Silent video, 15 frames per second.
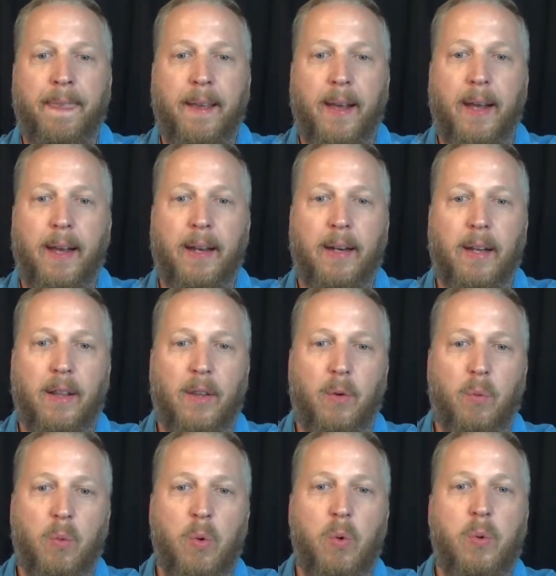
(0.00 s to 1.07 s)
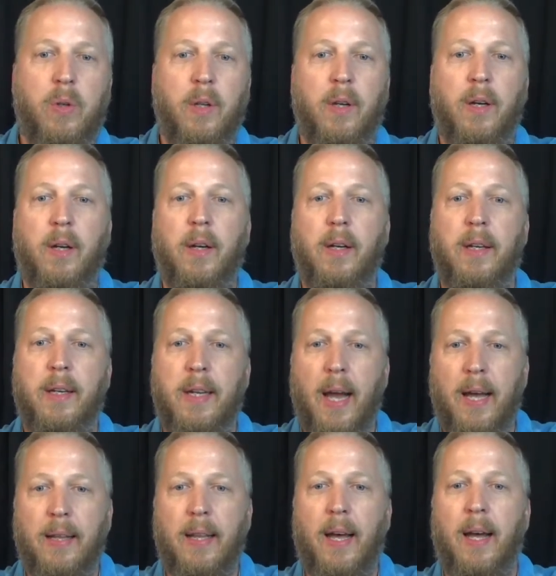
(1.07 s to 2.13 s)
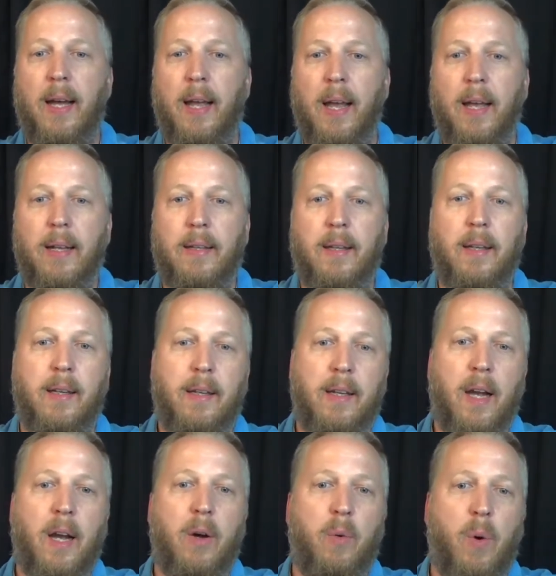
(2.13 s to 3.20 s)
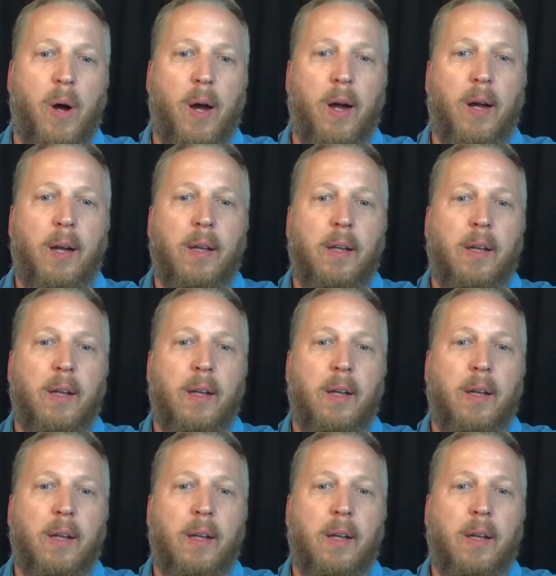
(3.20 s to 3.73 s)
and the root Yada et Yahweh,